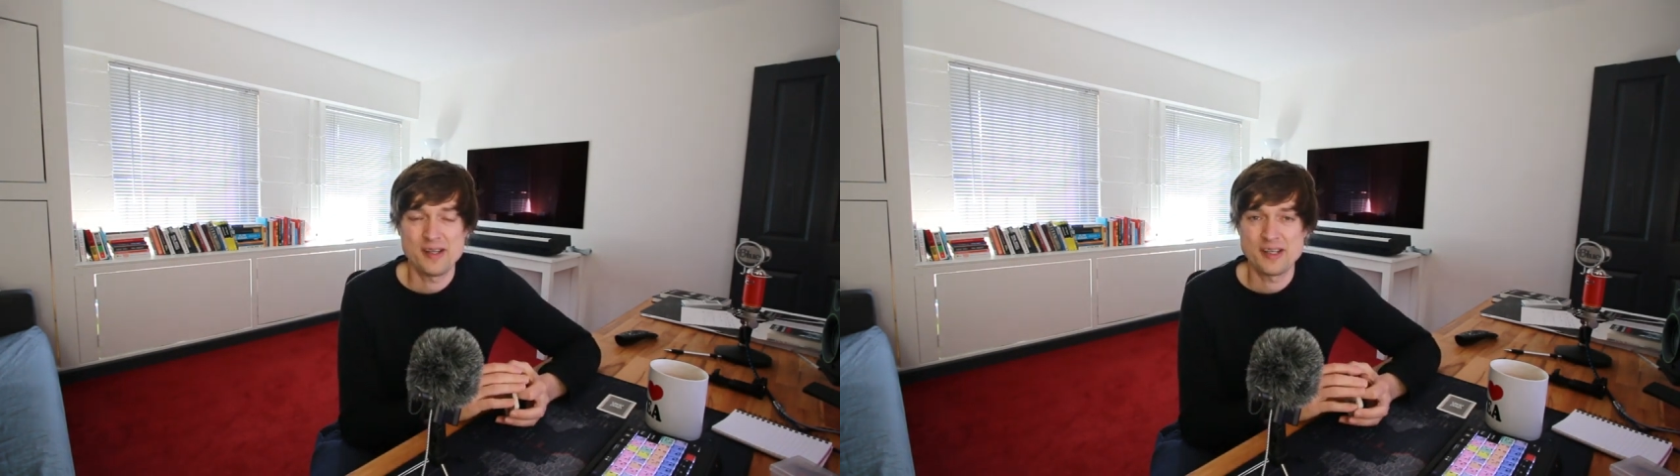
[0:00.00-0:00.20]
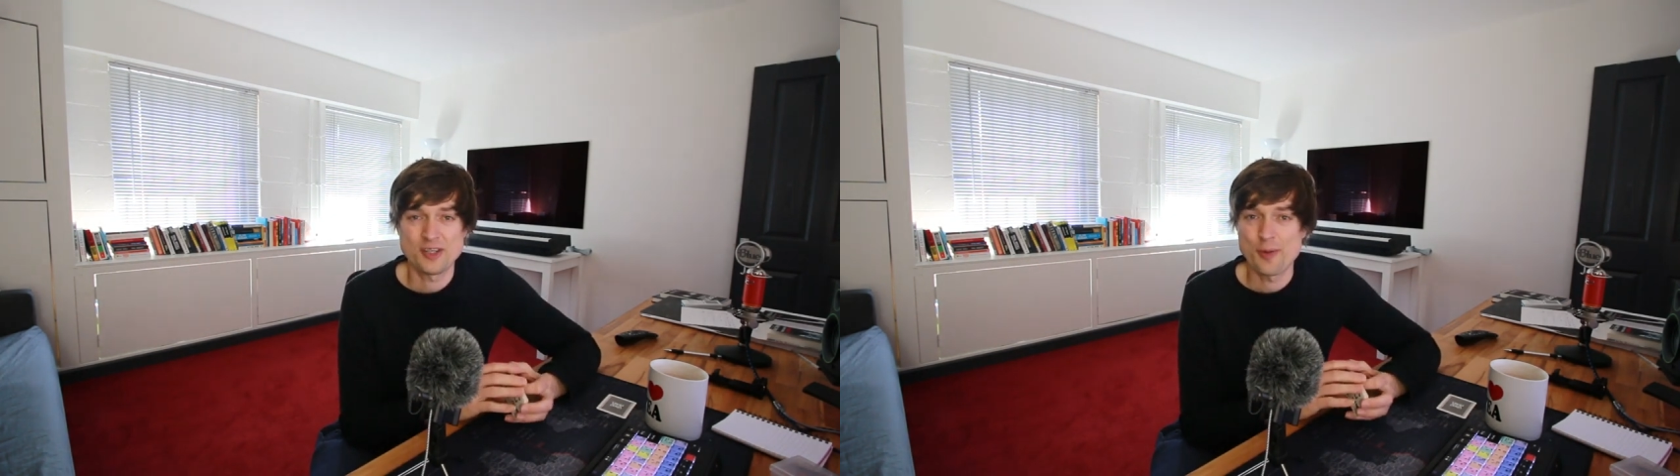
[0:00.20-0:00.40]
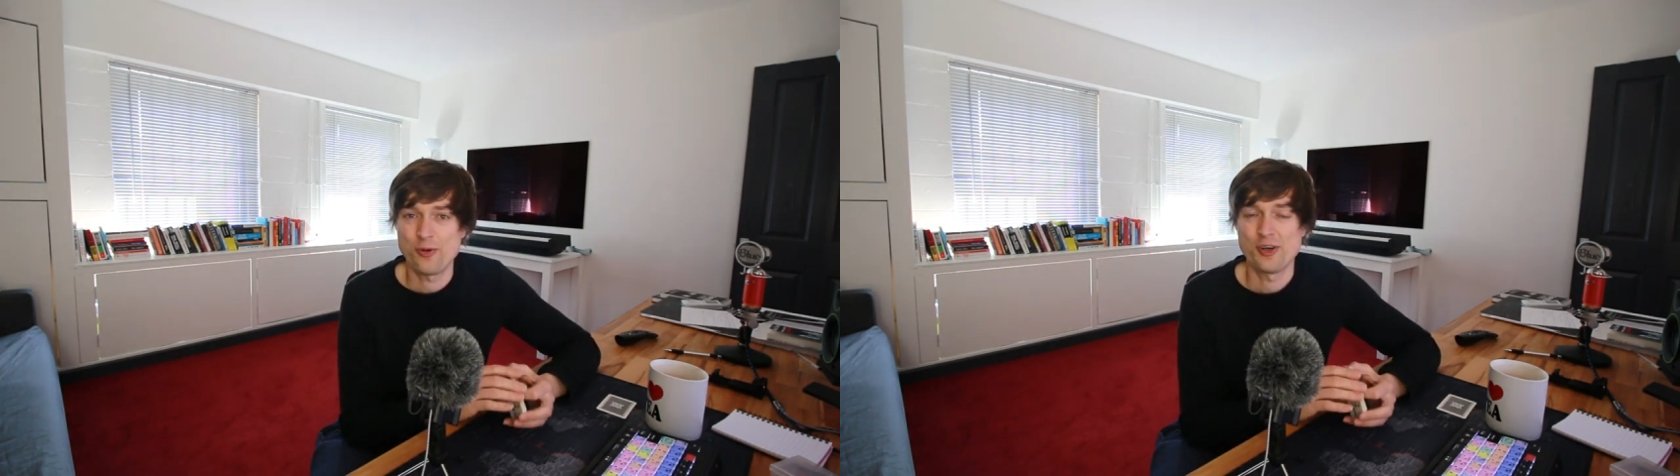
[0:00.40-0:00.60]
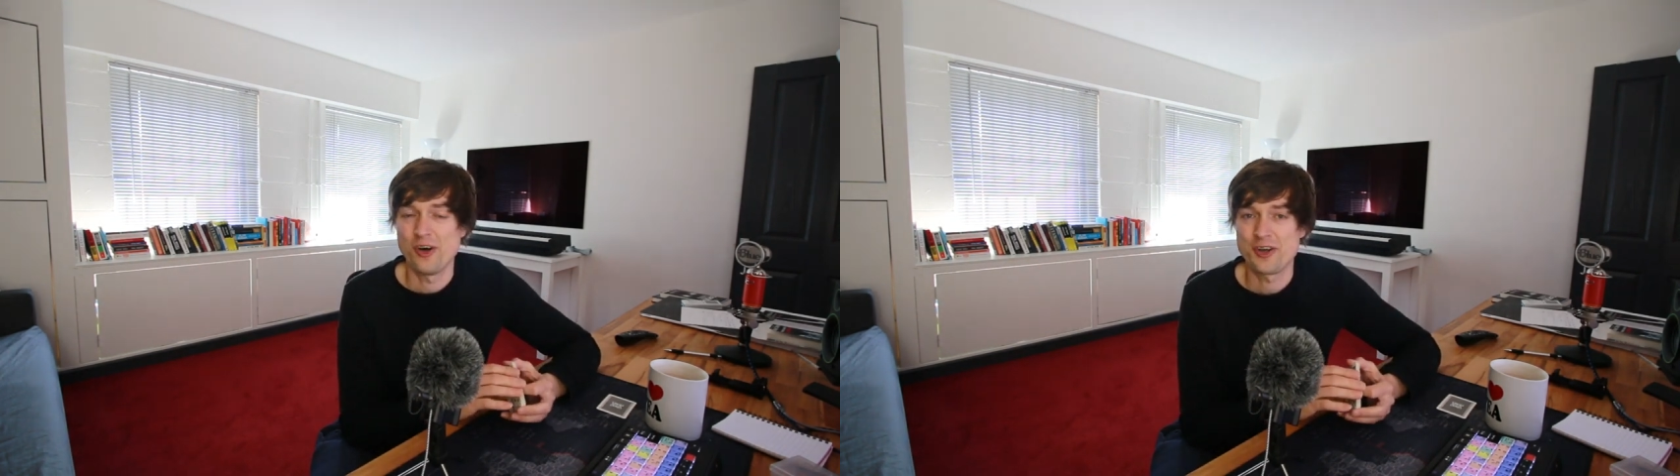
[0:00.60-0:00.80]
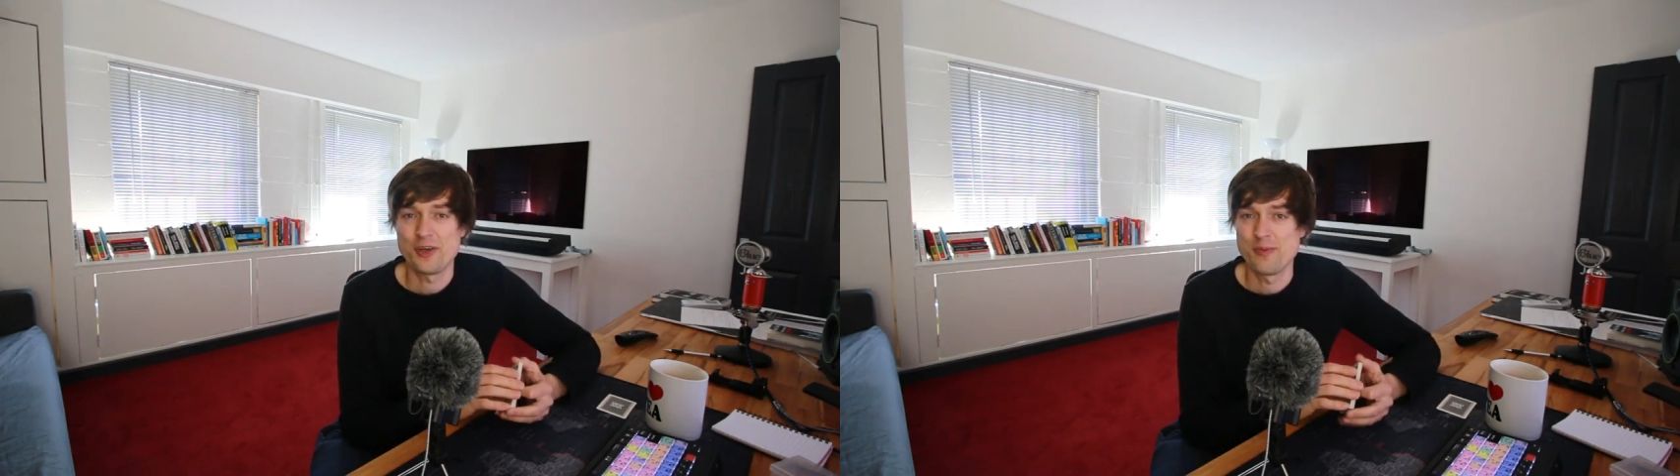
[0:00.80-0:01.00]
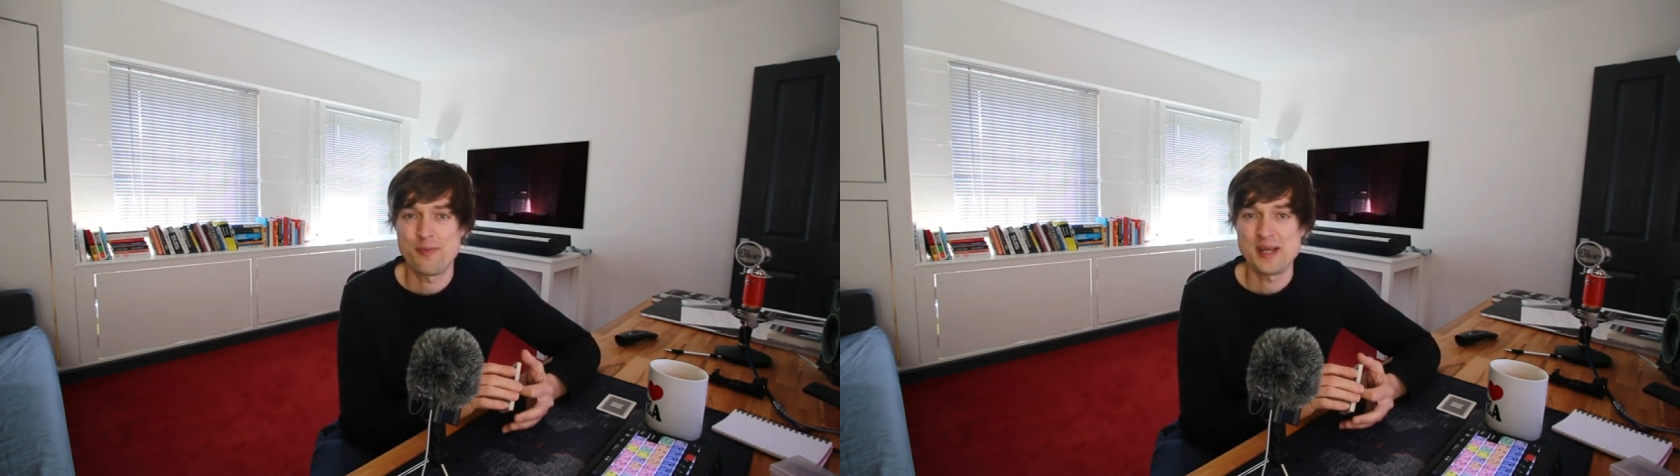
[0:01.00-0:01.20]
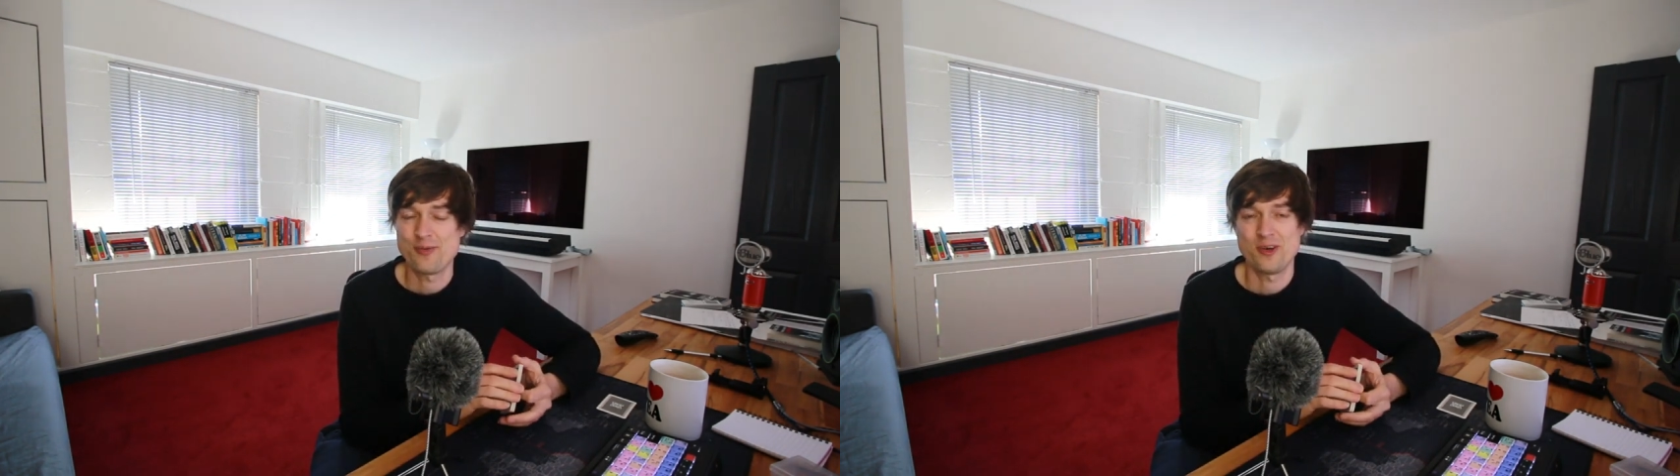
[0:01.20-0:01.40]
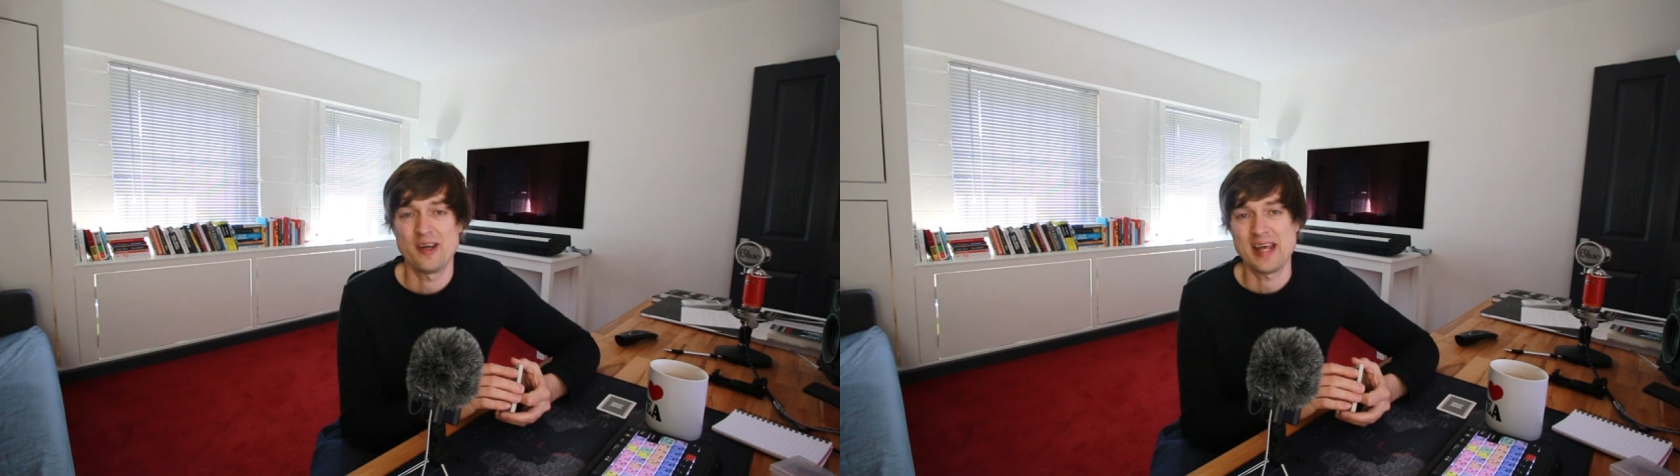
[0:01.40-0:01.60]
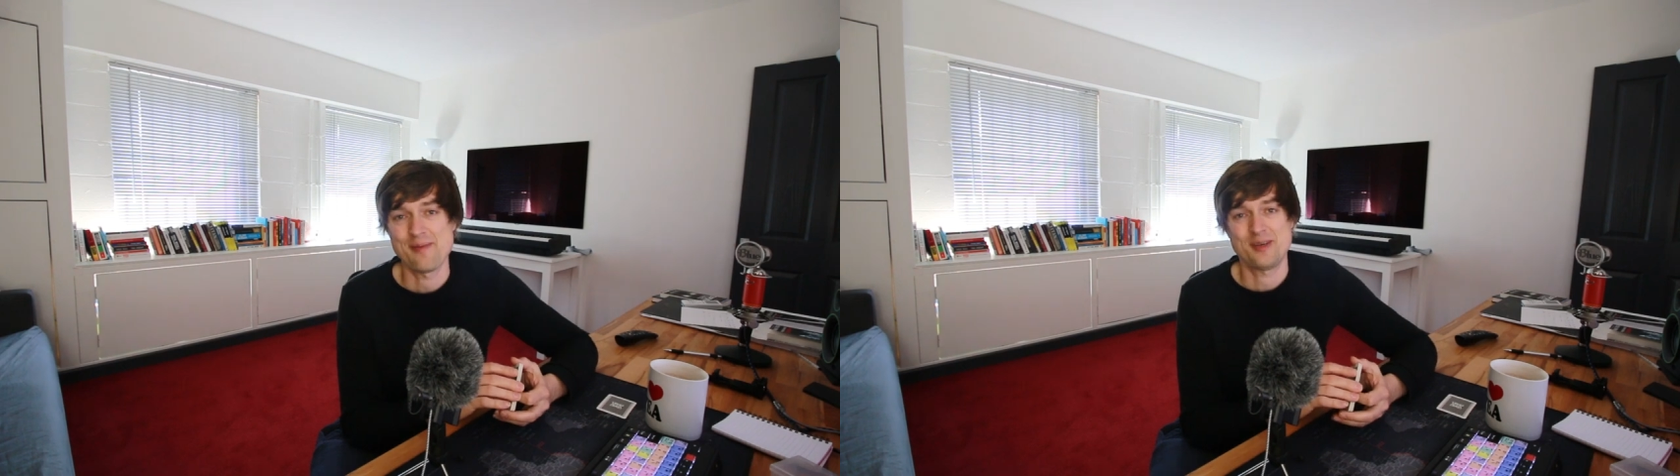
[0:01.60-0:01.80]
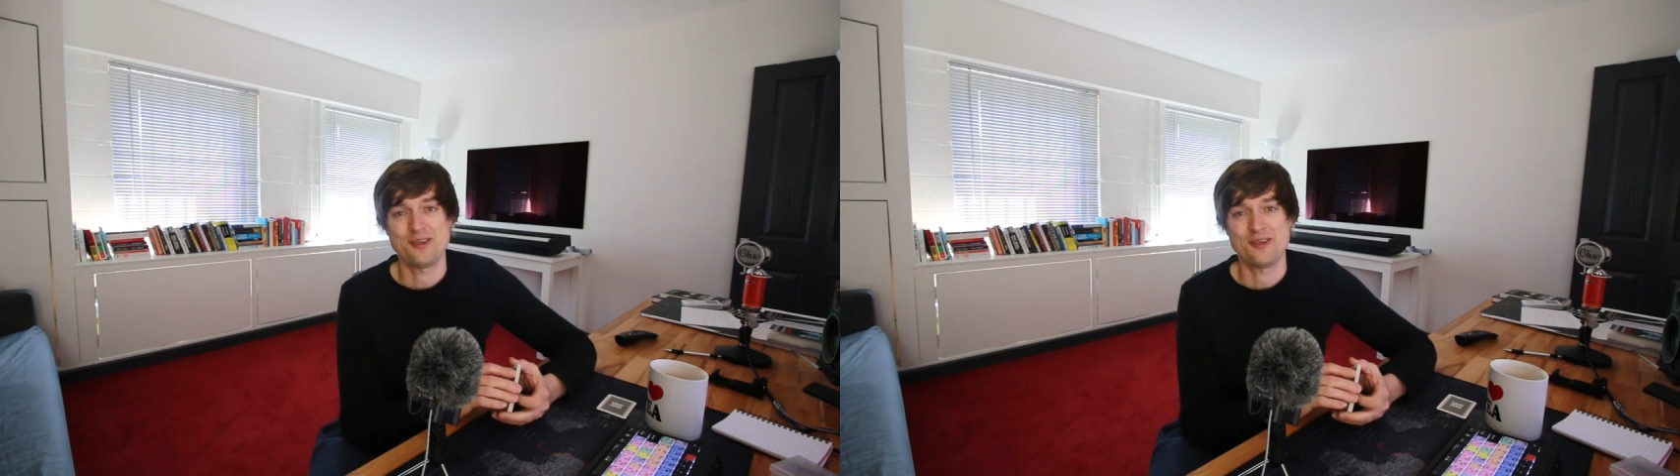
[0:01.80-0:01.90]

there's no point arguing with people like that